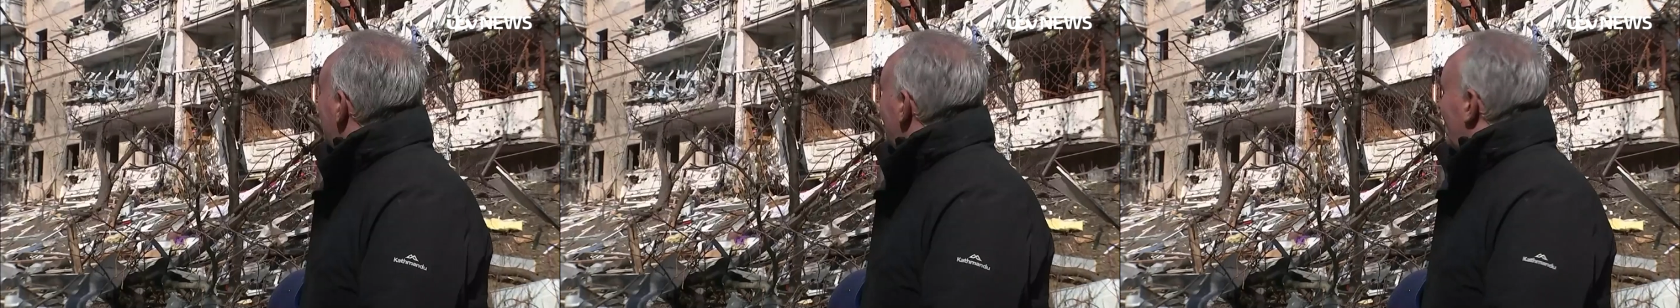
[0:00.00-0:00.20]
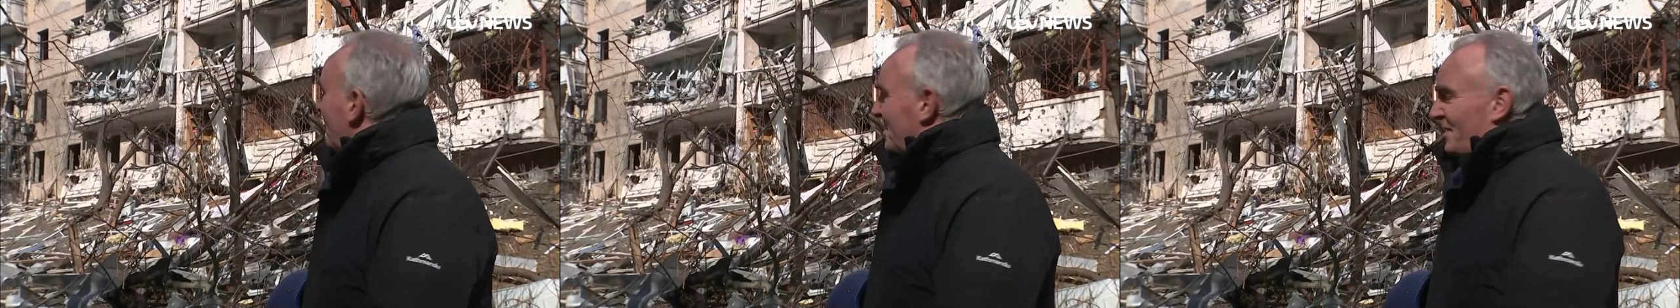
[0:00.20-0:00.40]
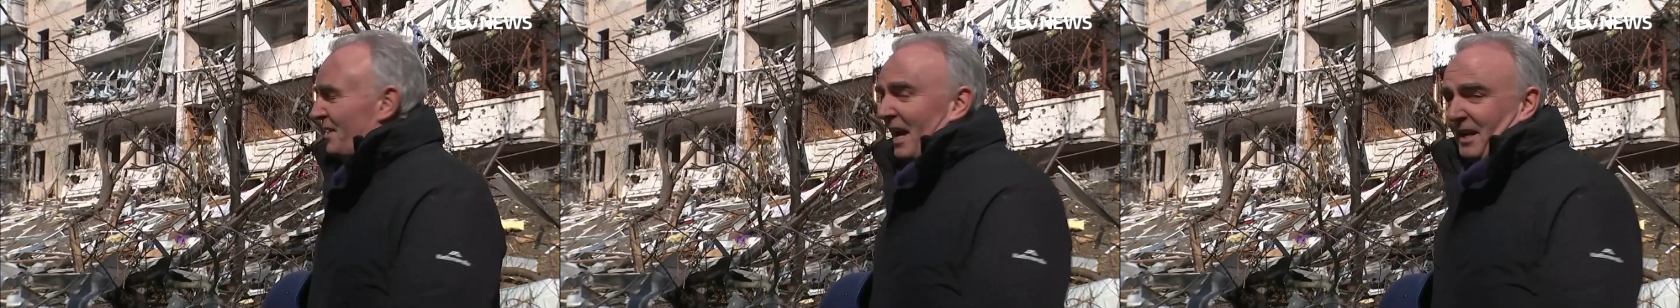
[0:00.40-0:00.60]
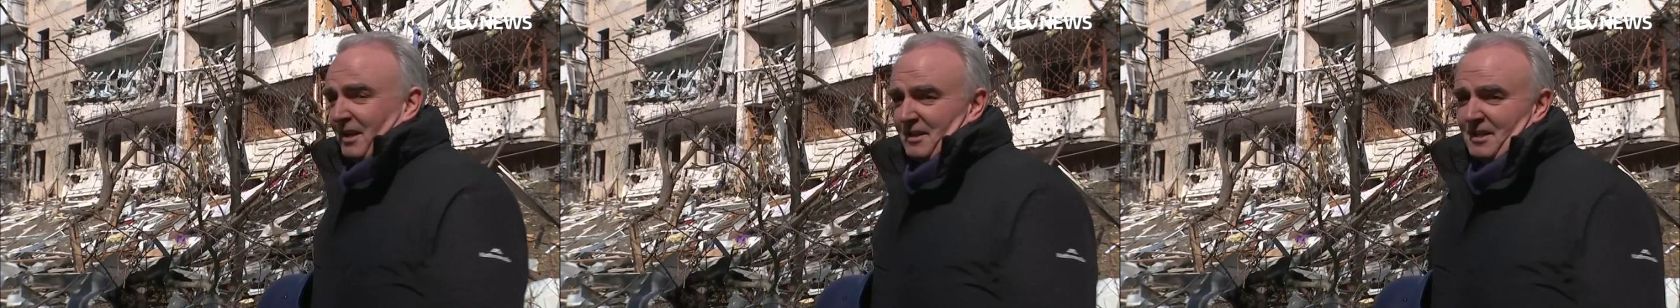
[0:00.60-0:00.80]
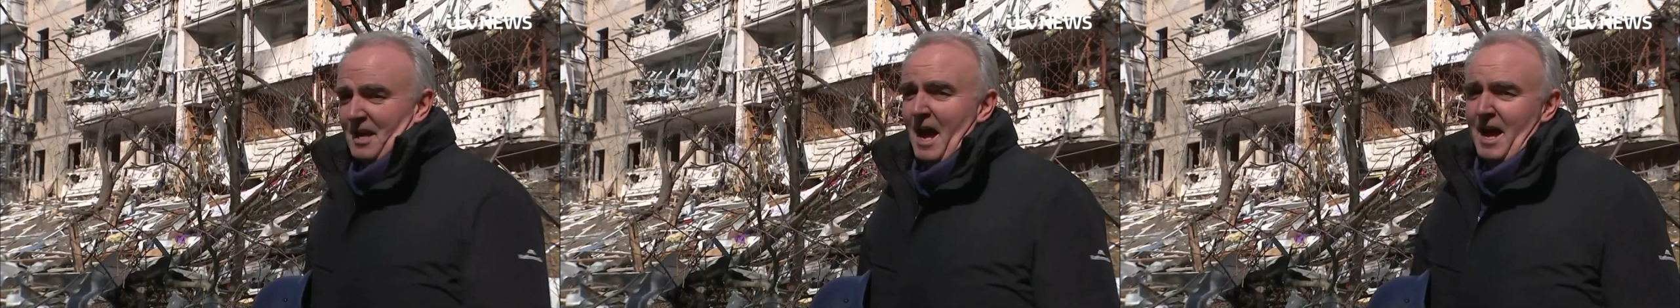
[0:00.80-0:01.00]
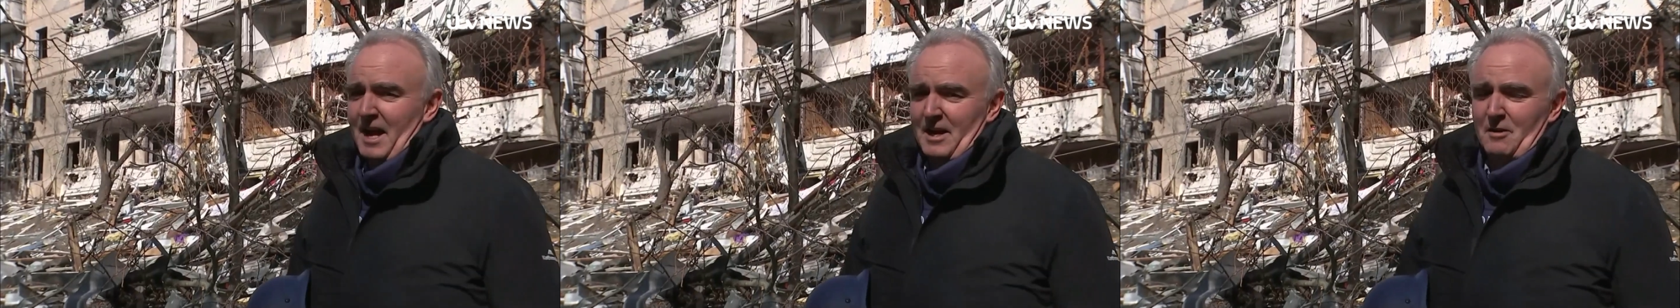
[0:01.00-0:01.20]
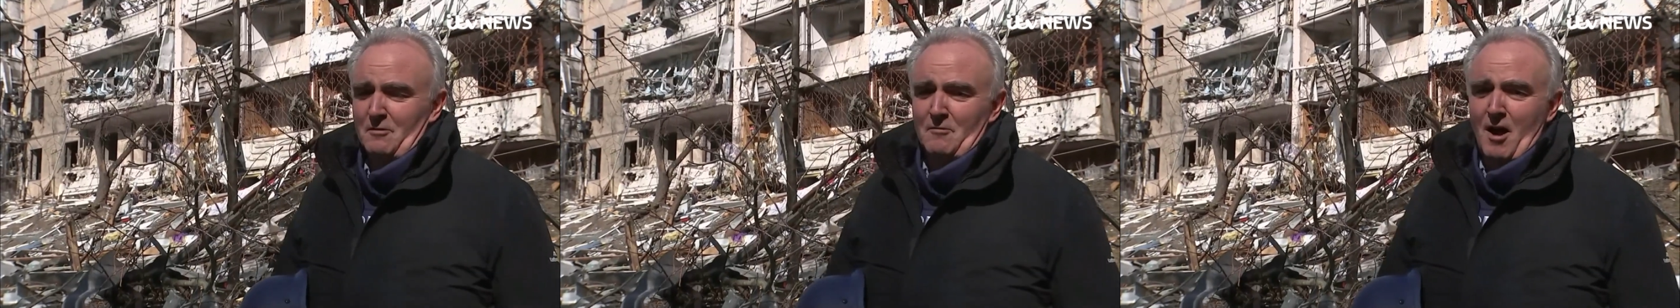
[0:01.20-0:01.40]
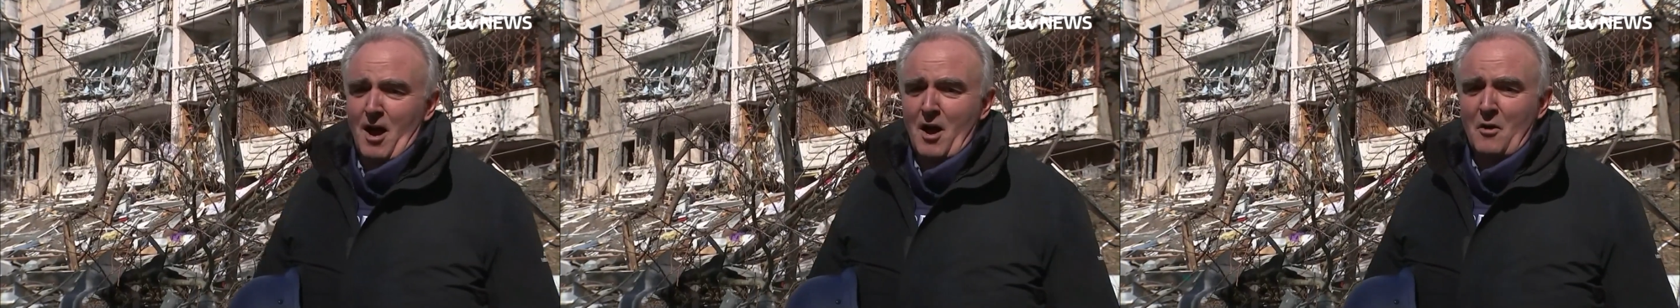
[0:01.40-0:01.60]
For a second day in a
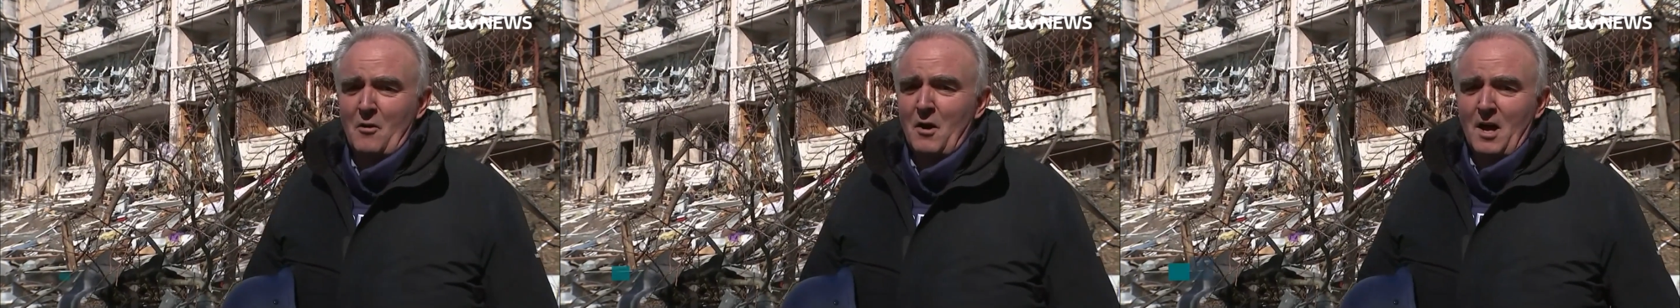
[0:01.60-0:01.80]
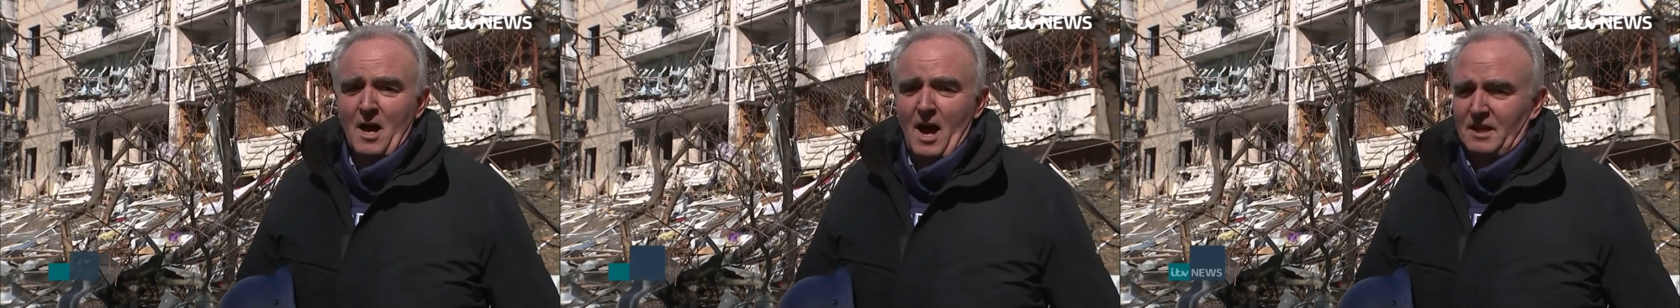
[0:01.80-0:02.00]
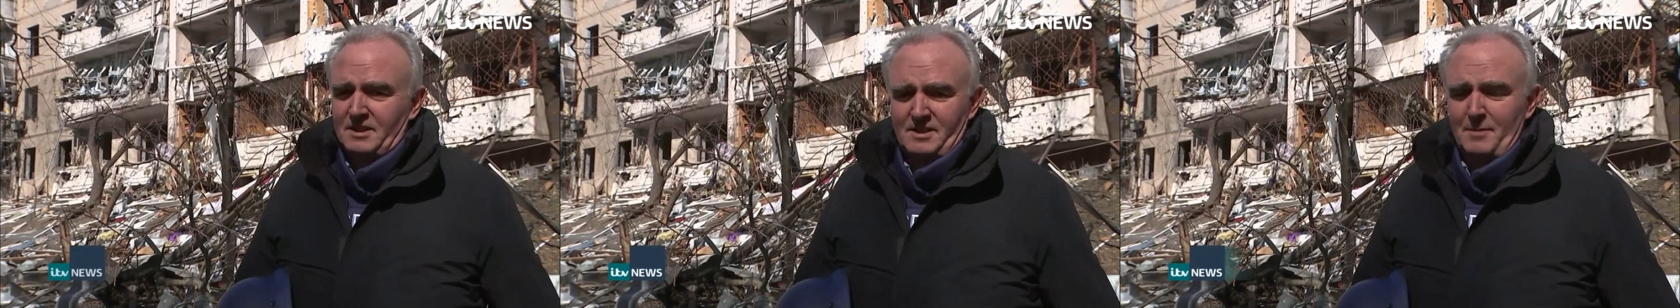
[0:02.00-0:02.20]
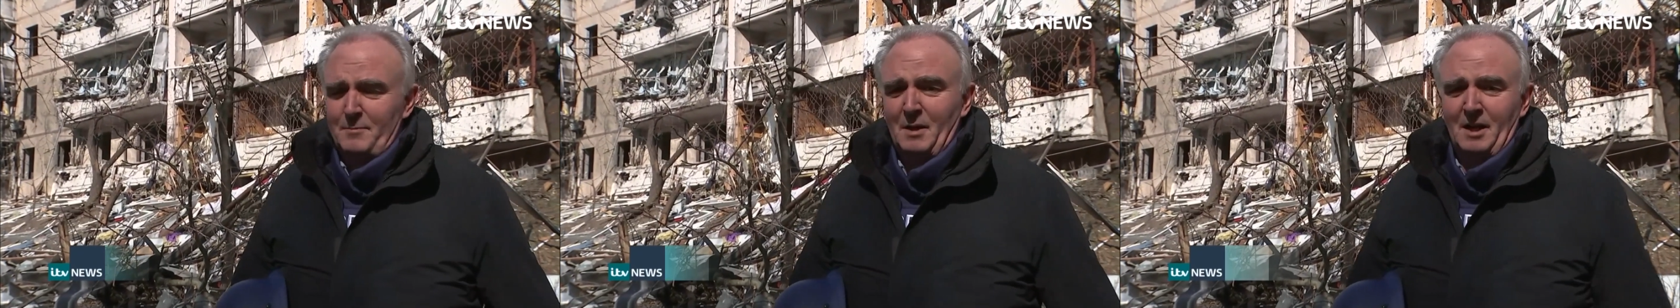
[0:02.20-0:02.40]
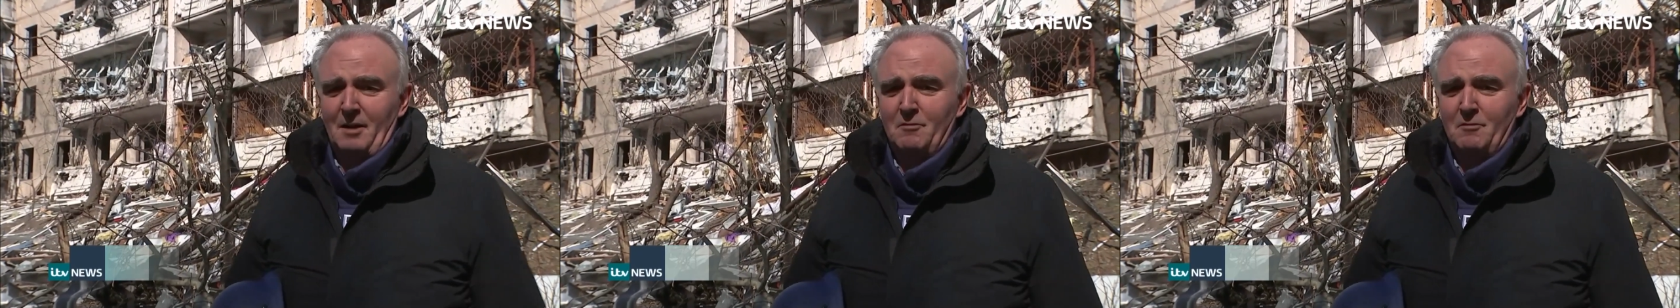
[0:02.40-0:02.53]
row, a seemingly